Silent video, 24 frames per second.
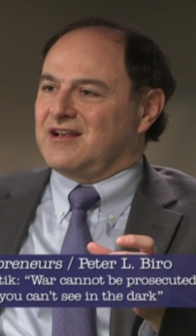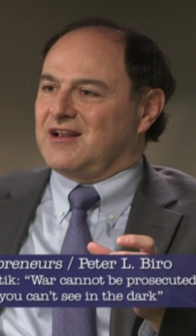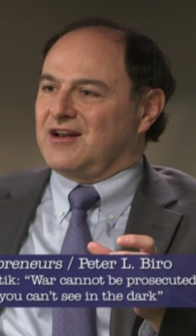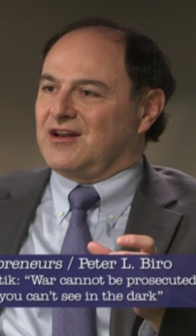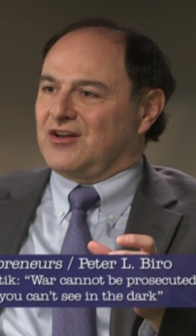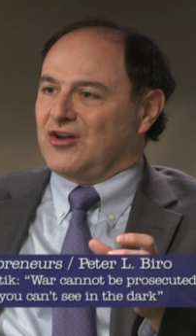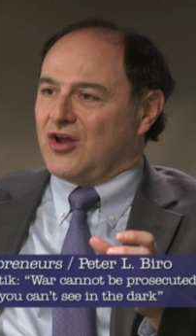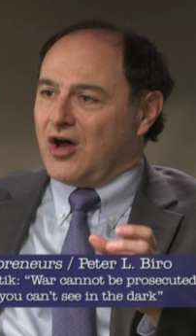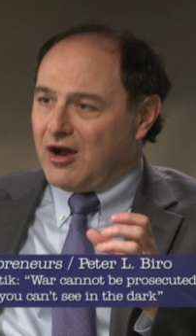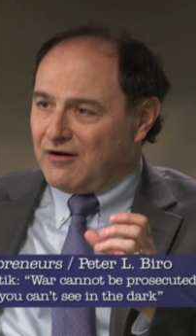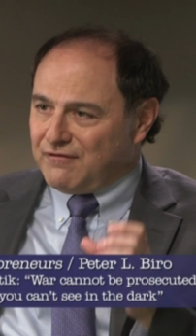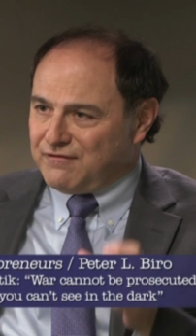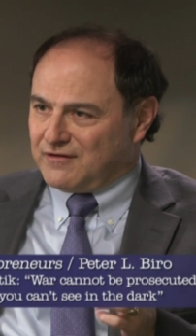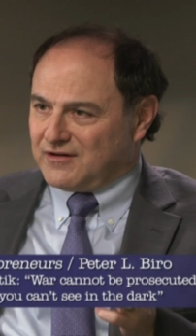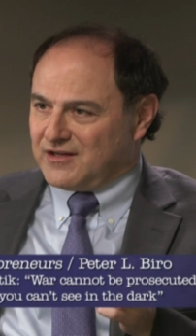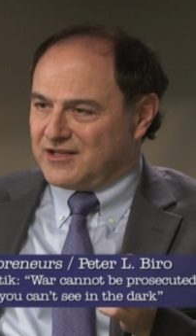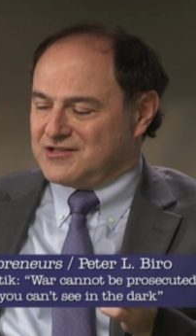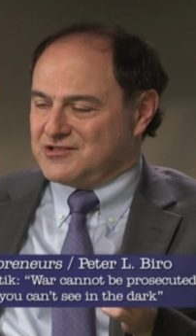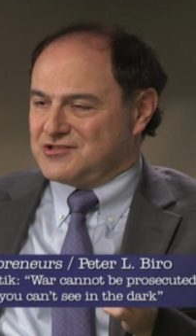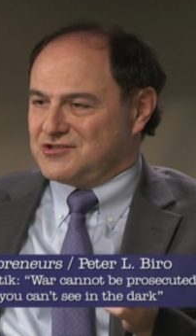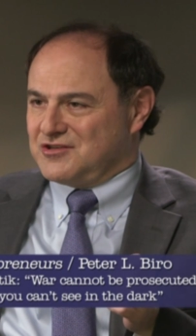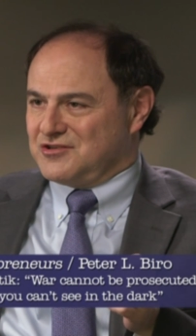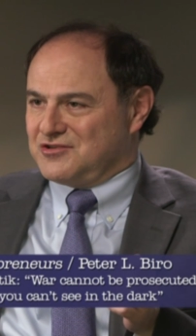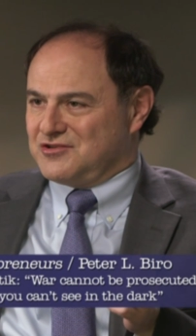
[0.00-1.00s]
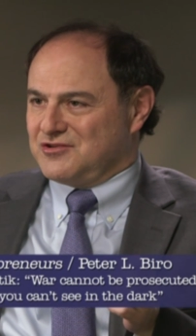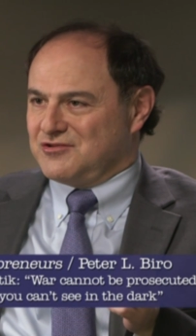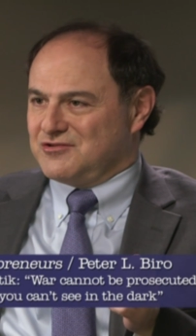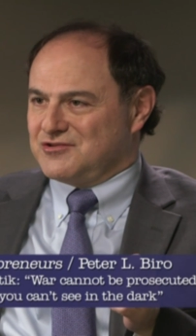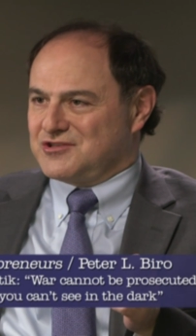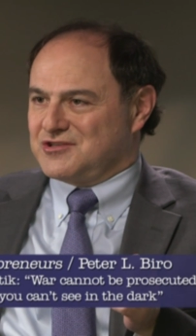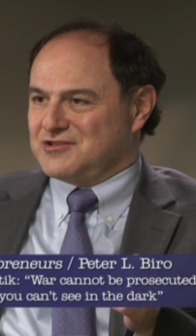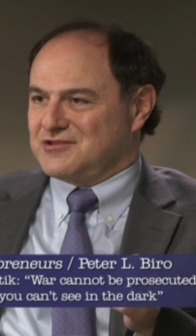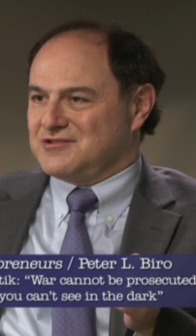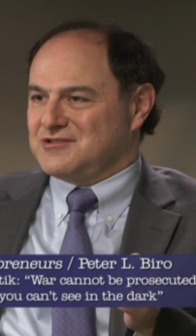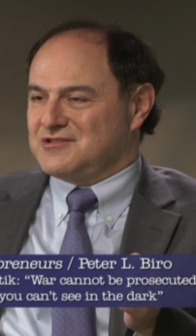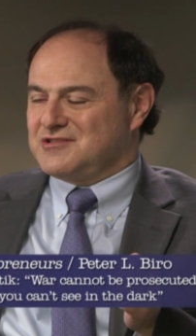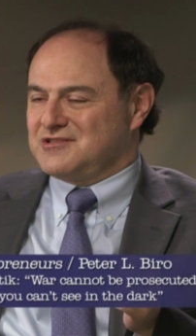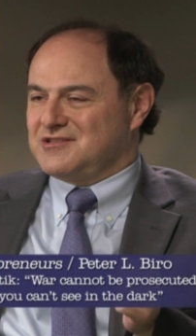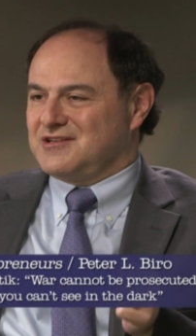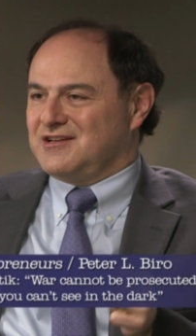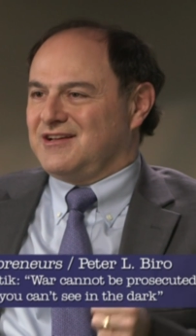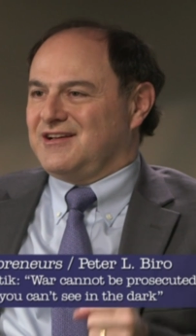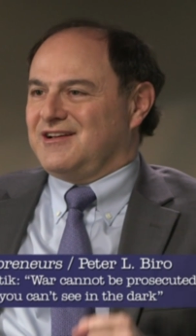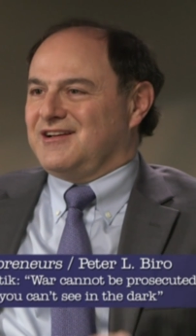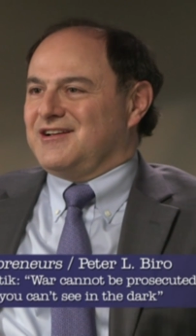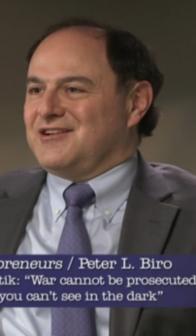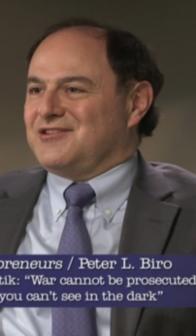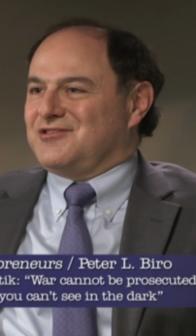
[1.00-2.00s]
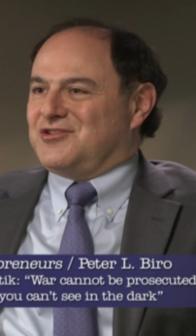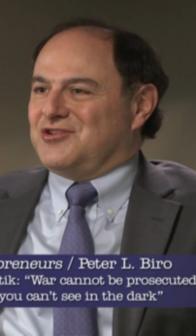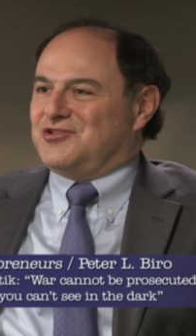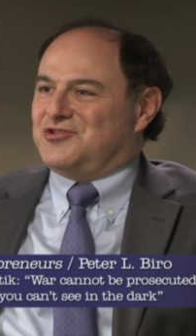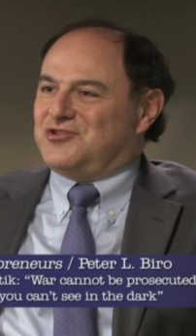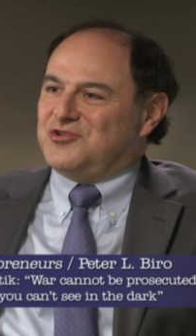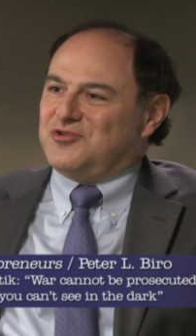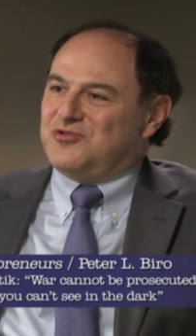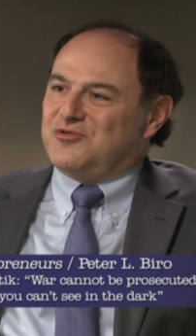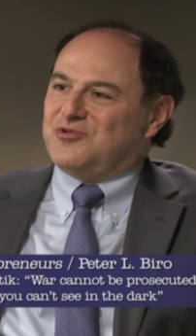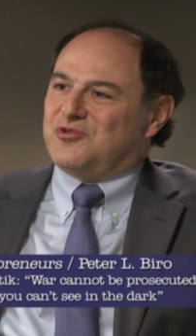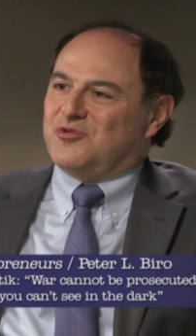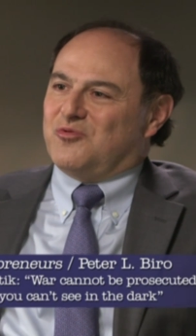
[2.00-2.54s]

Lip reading: lawful institutions to do